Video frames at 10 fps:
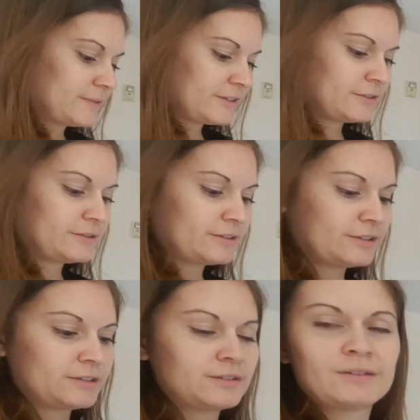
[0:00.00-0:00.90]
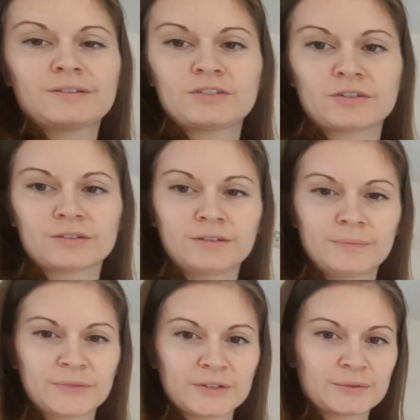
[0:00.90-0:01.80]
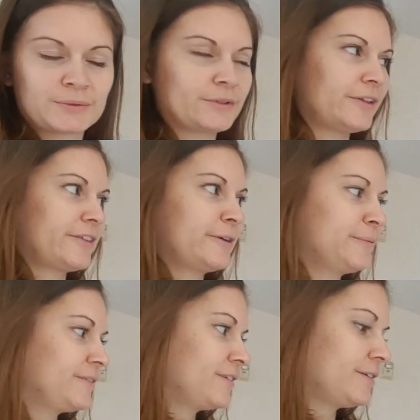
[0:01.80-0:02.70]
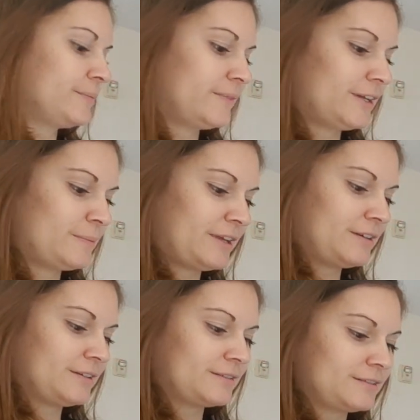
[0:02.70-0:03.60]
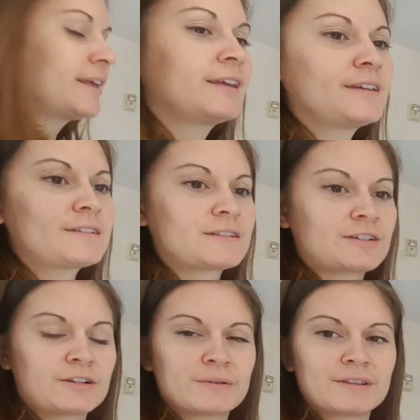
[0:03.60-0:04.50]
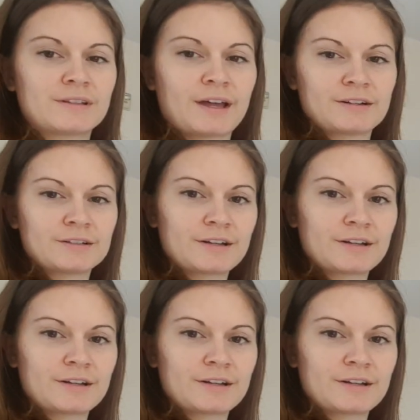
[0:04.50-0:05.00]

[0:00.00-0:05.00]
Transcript: So a good general rule of thumb for any painting is to start with lighter